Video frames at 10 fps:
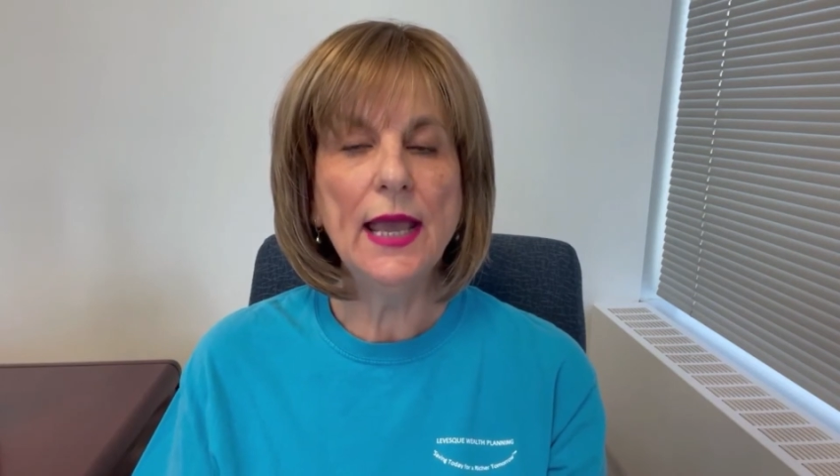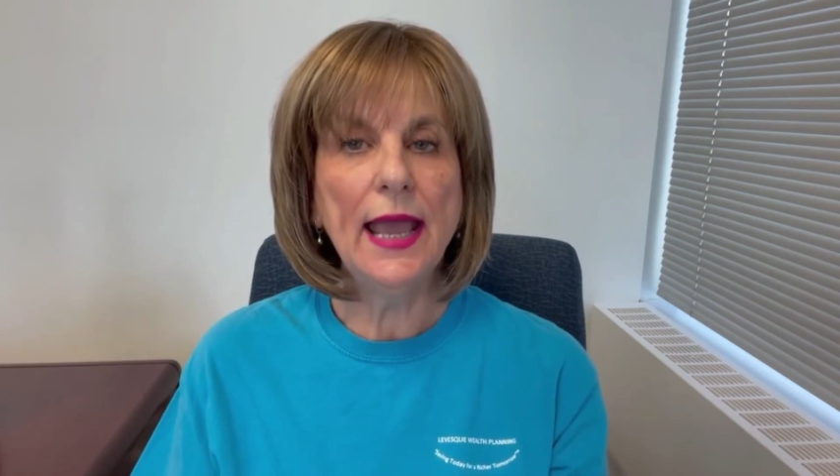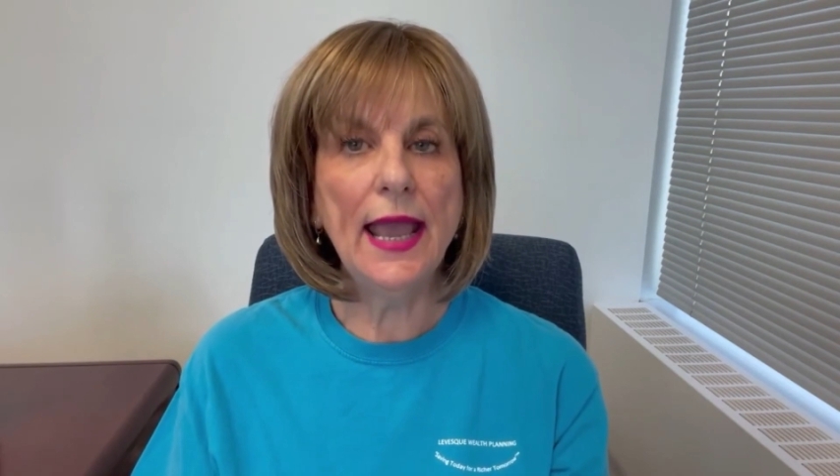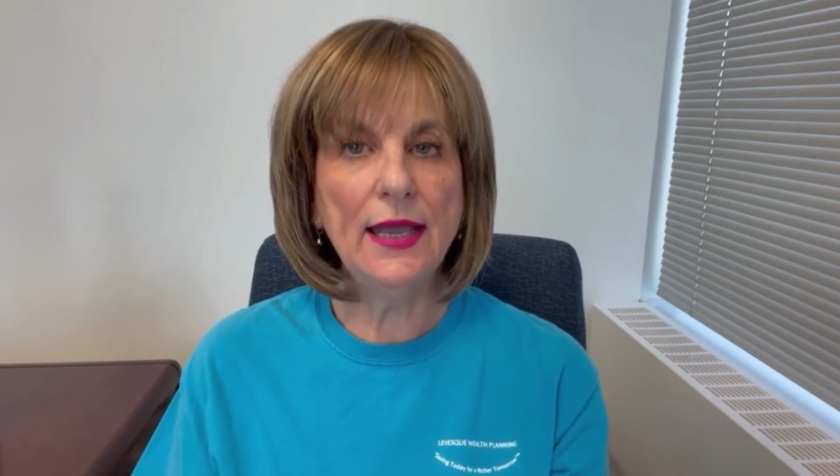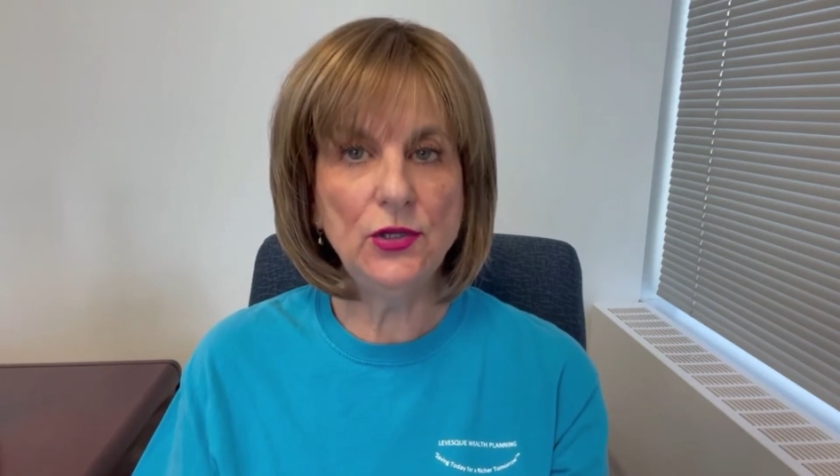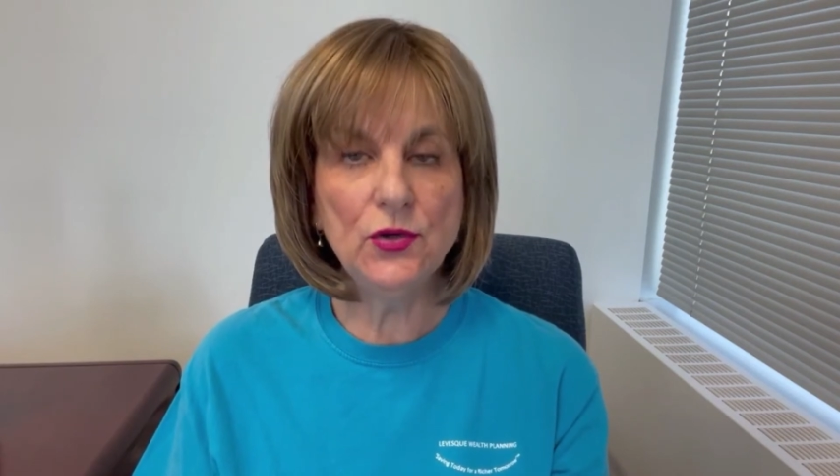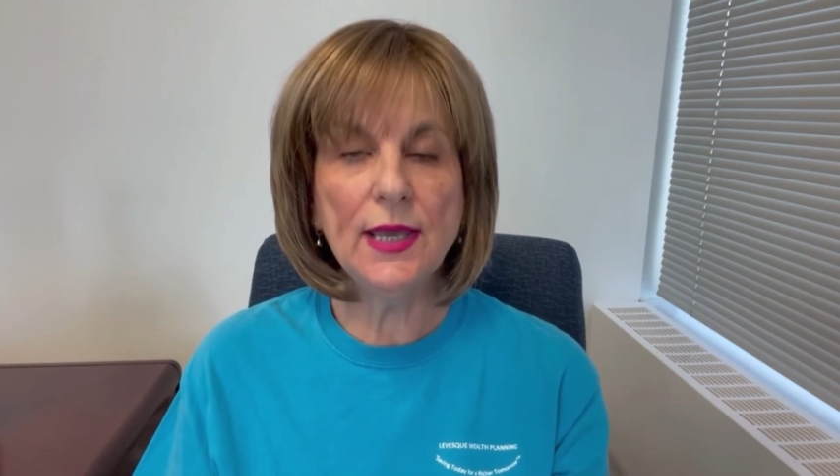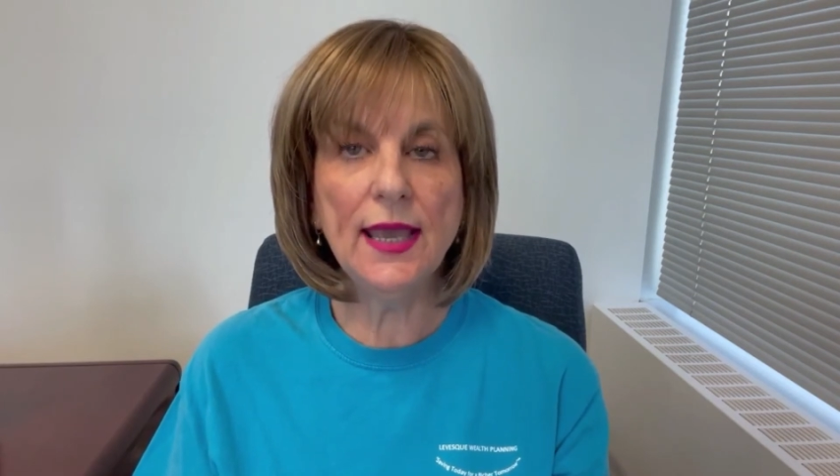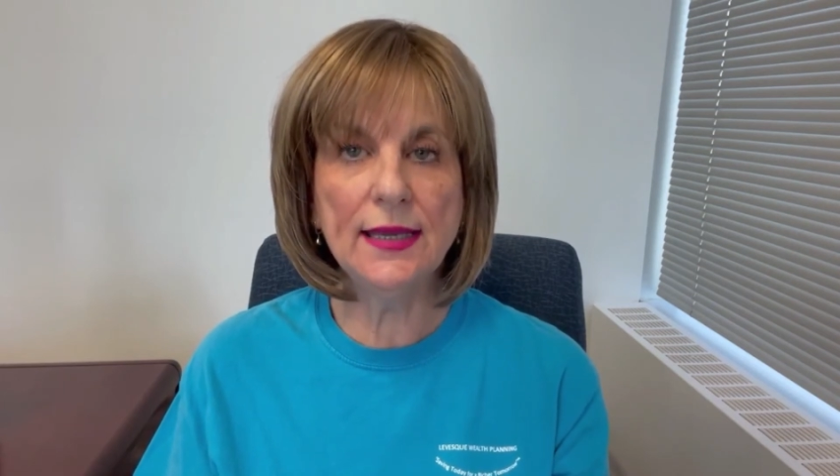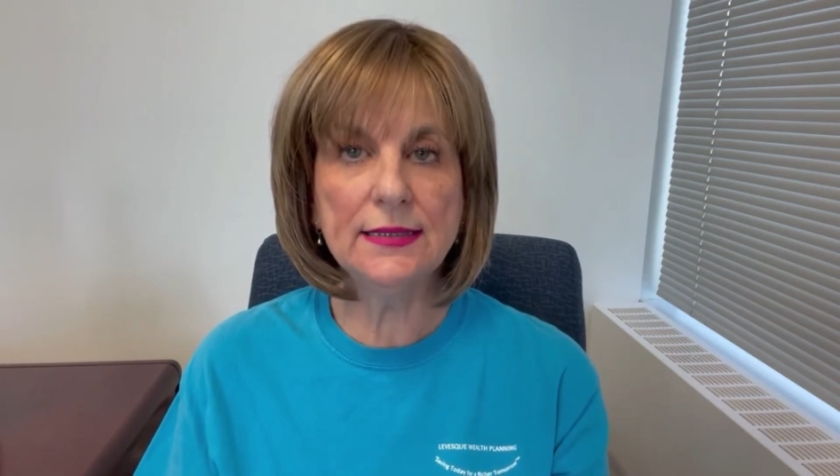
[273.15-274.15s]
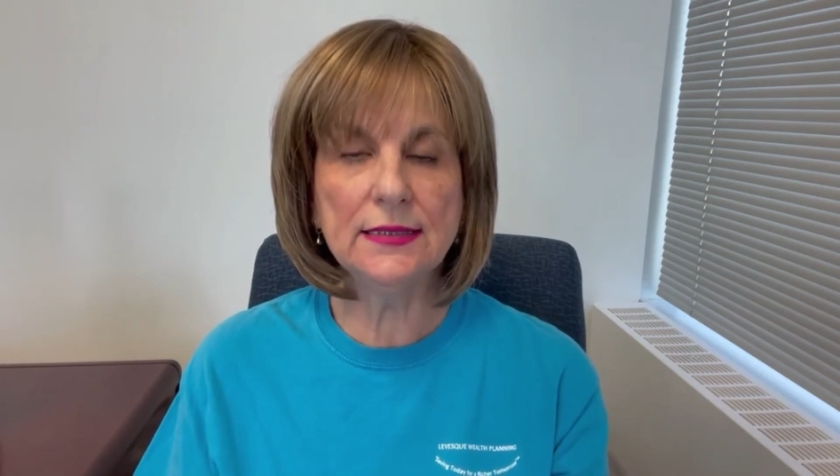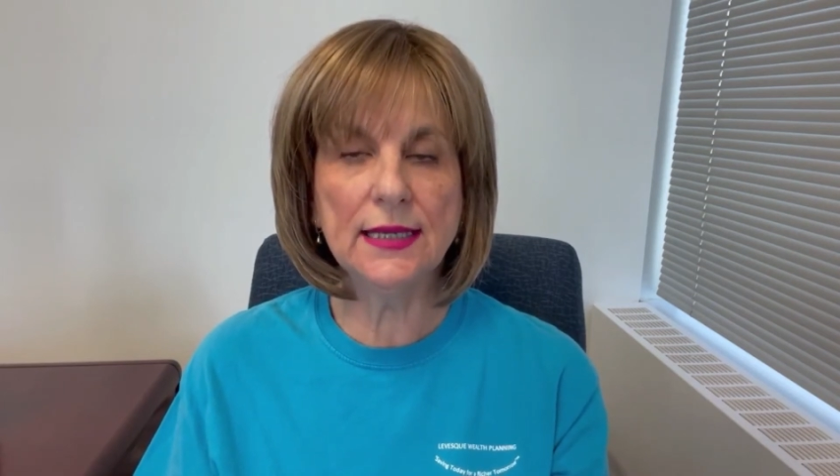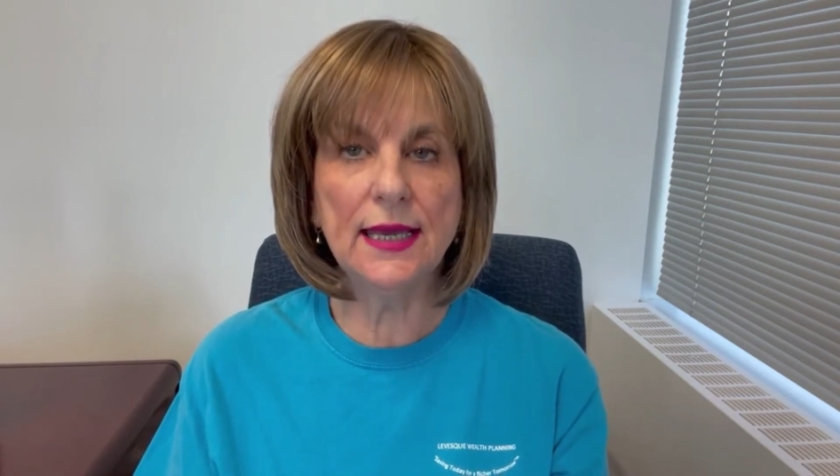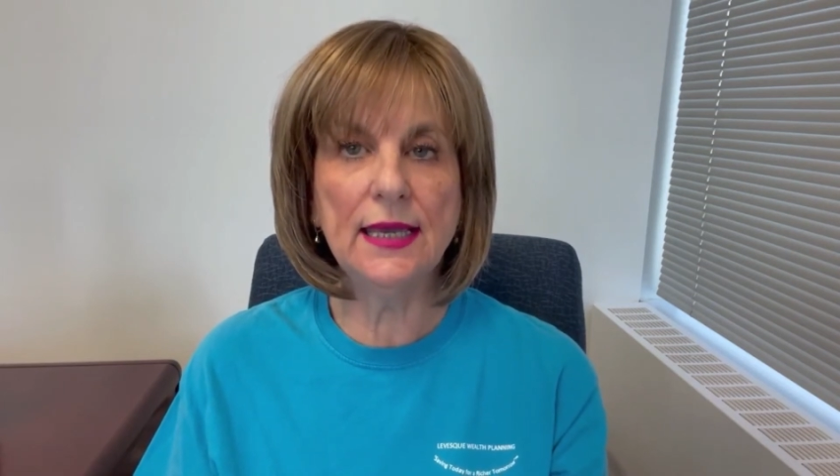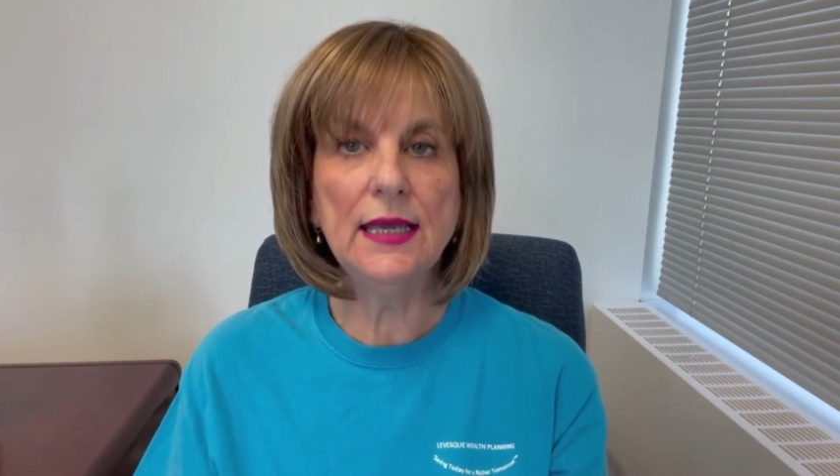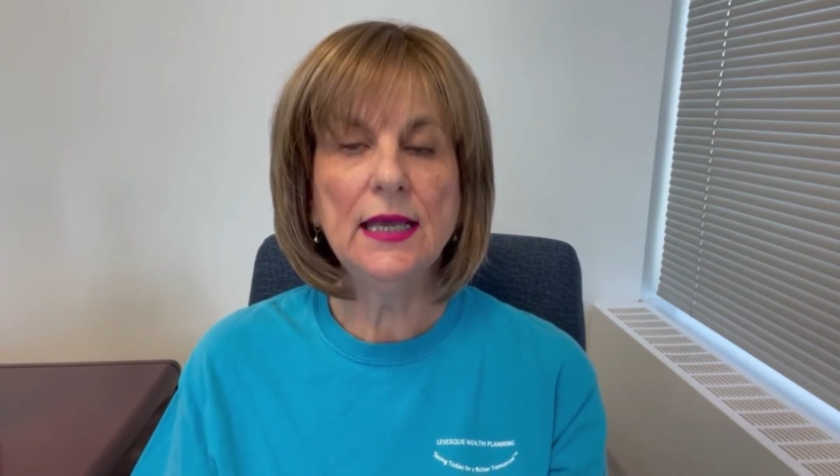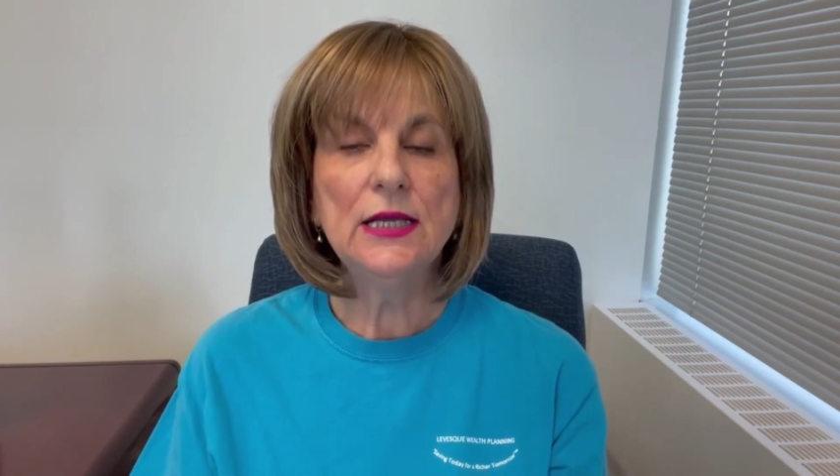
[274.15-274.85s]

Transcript: and you can delay,